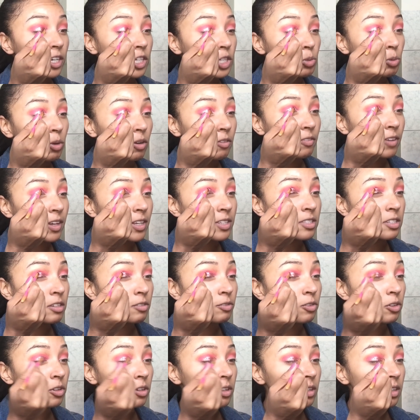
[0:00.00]
to a
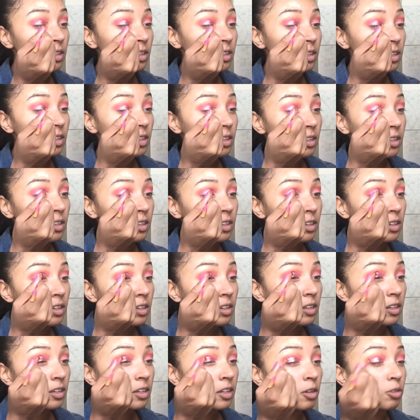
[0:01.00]
festival.
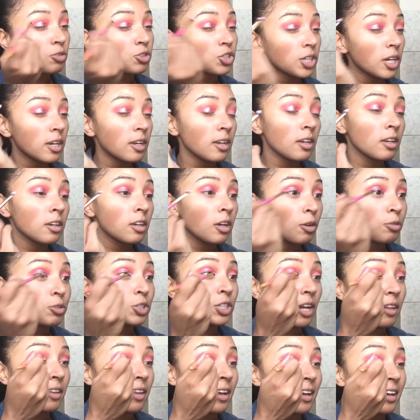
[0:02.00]

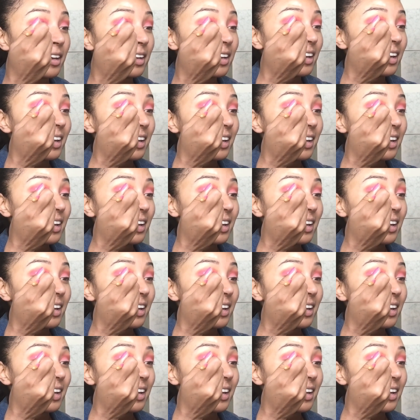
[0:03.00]
Coachella.